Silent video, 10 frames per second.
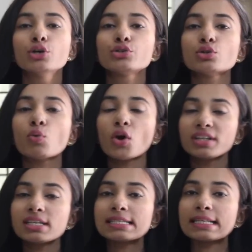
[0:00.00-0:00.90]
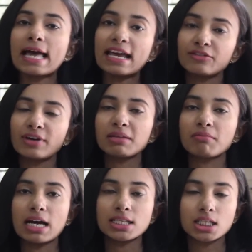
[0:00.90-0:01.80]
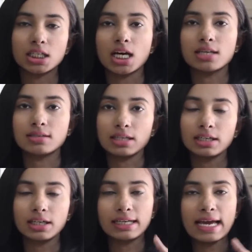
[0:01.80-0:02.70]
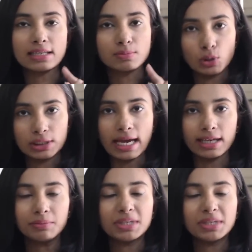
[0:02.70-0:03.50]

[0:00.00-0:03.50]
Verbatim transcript: So what this clarifying mask does it, it has multani